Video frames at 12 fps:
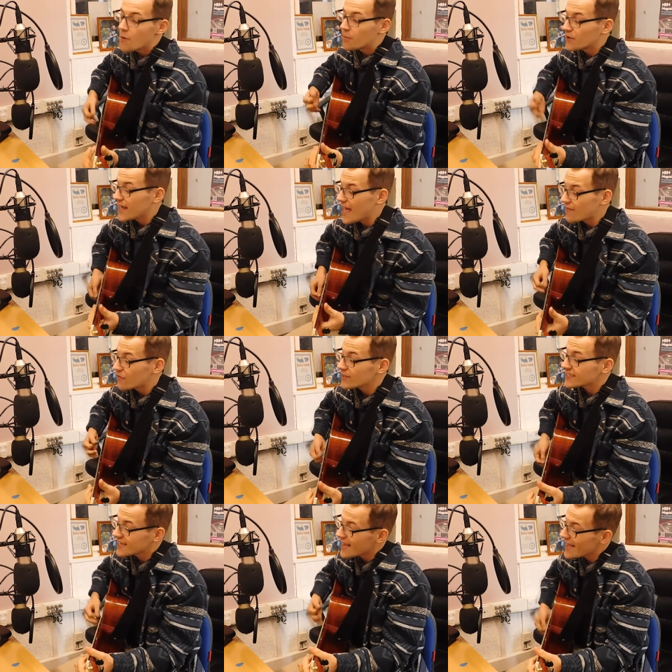But every
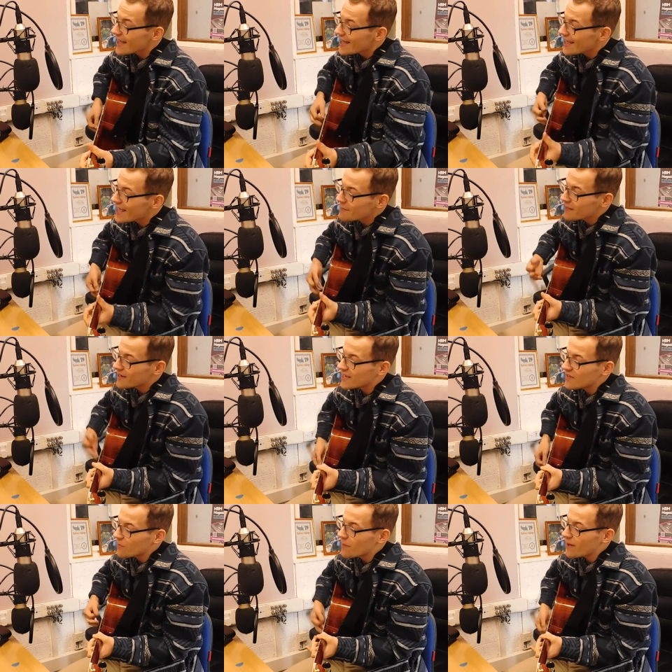time I leave it